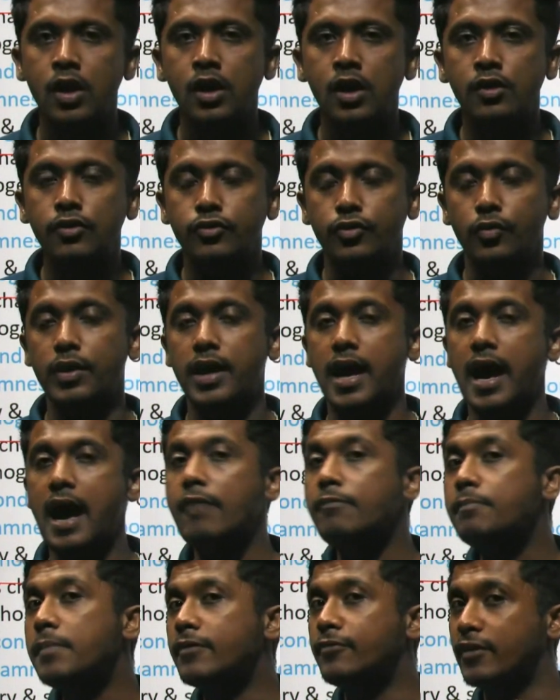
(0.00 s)
So when I have
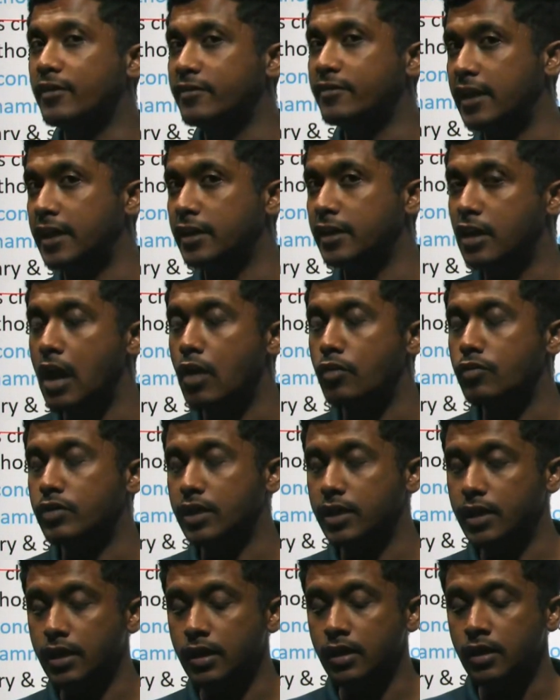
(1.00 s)
my first
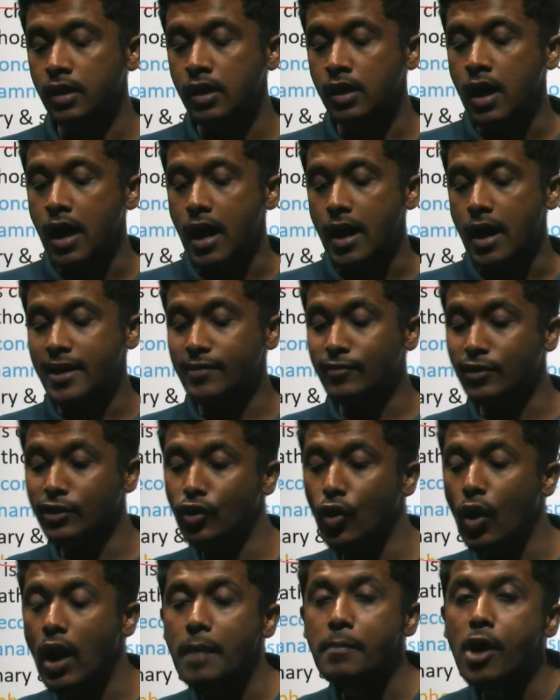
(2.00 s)
encounter, even though
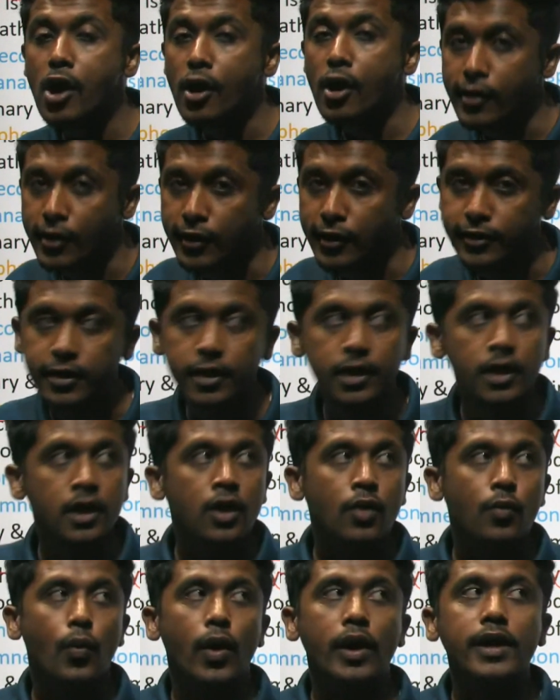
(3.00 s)
I'm hurt,
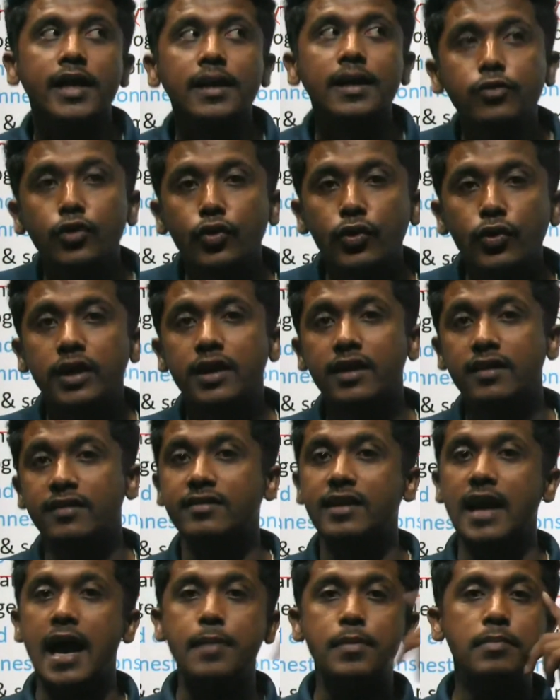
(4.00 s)
what I'm doing is
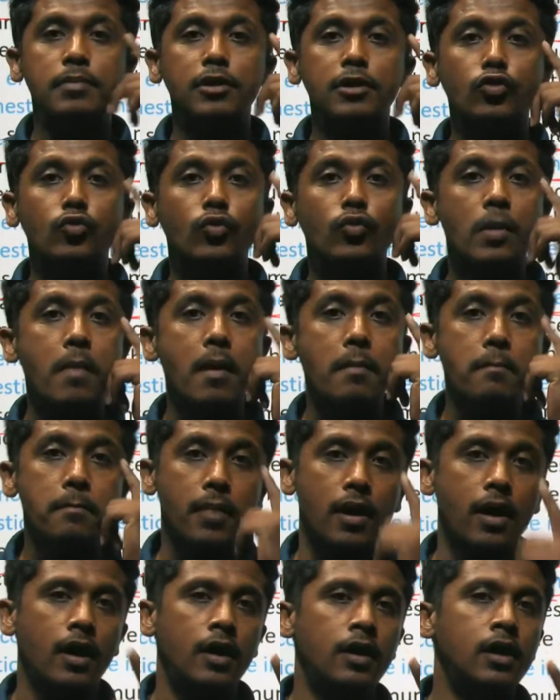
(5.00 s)
I'm able to
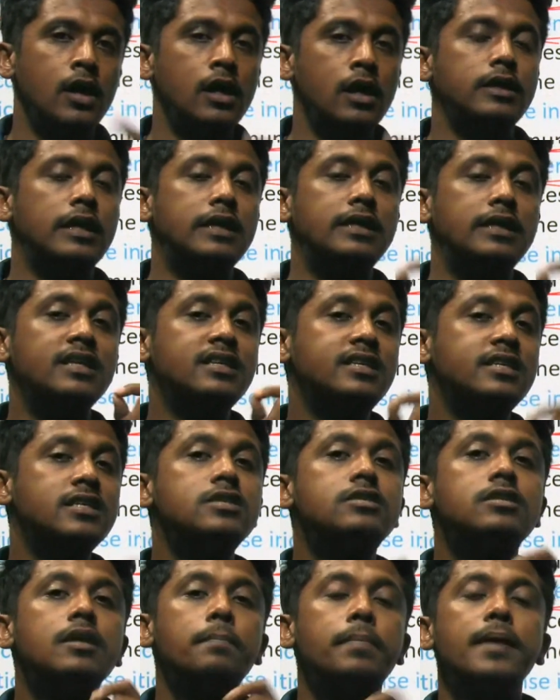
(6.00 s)
remember that this is
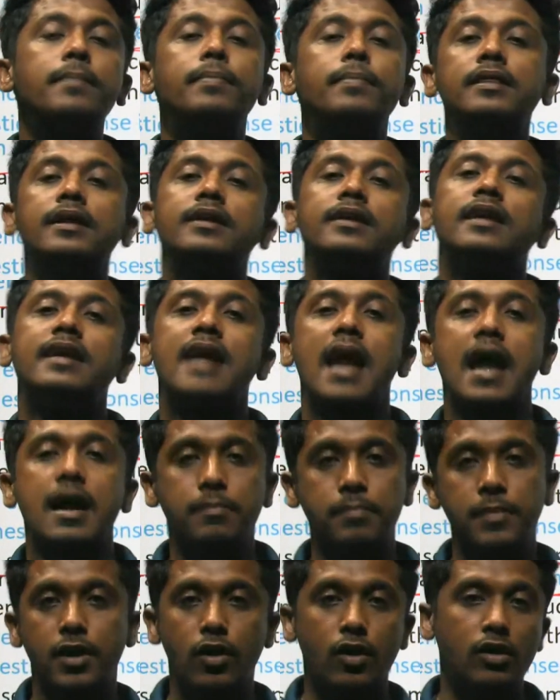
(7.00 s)
the people that attacked
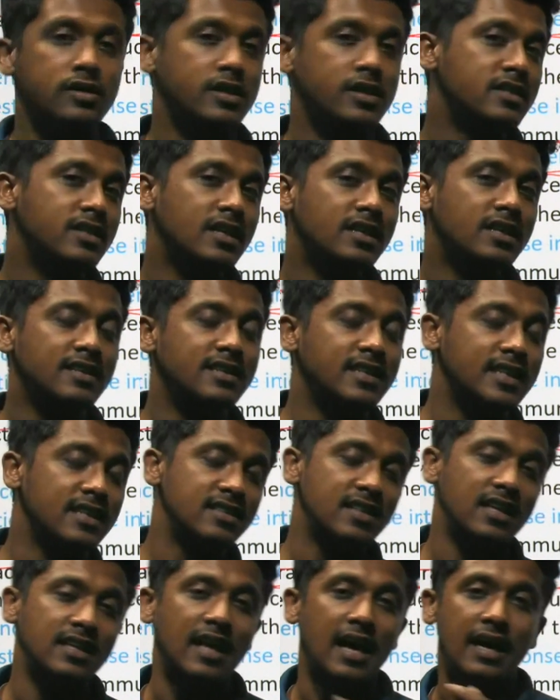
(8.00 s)
me, or these are the things
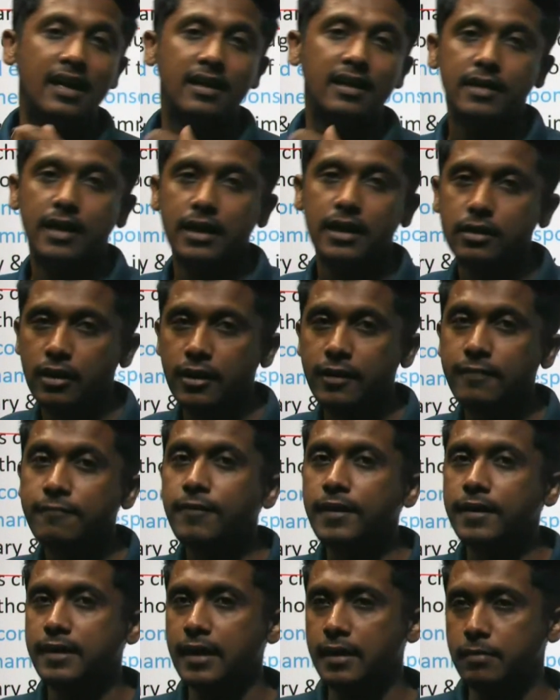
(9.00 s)
that
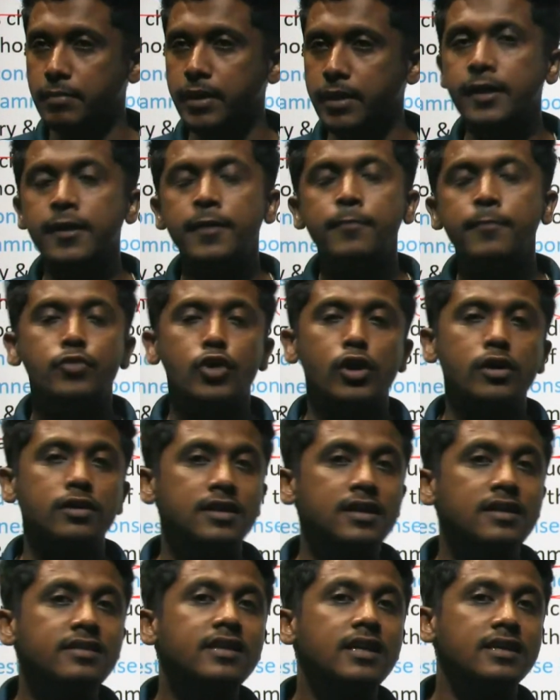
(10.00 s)
infected me, or
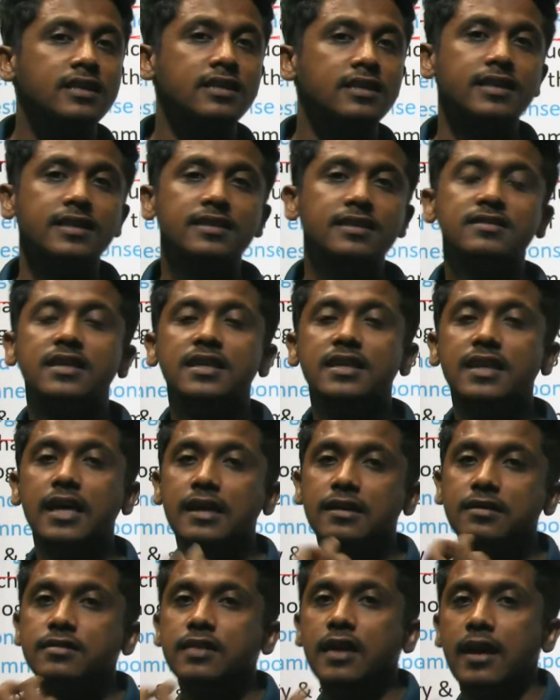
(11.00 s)
these are the things that
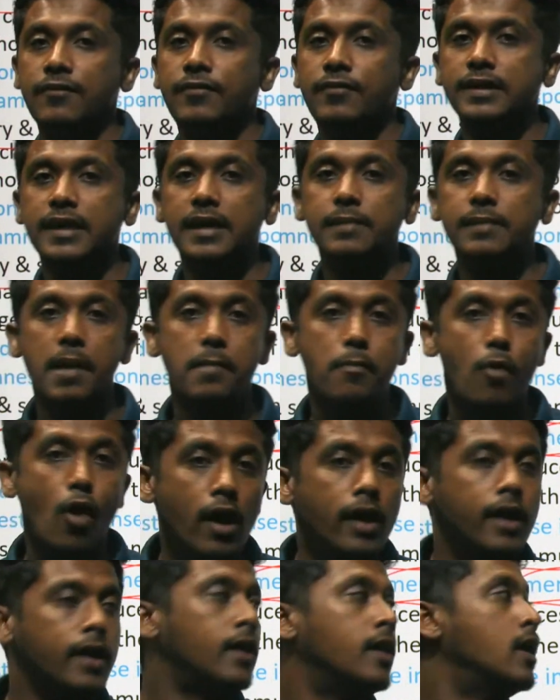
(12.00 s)
has affected my
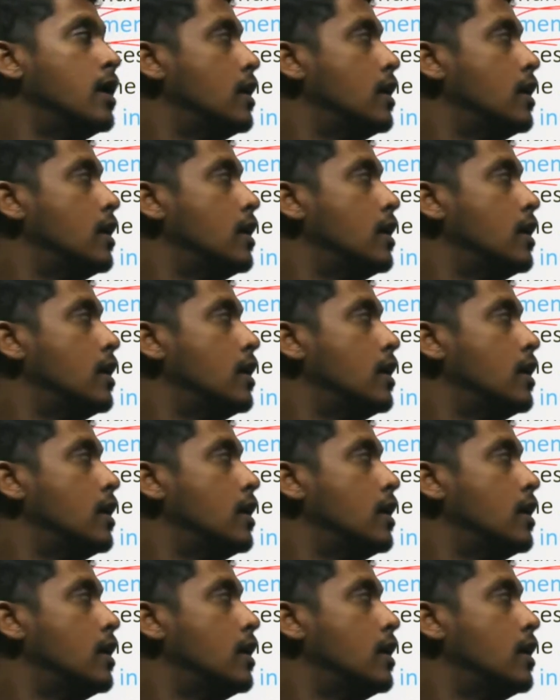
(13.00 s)
body.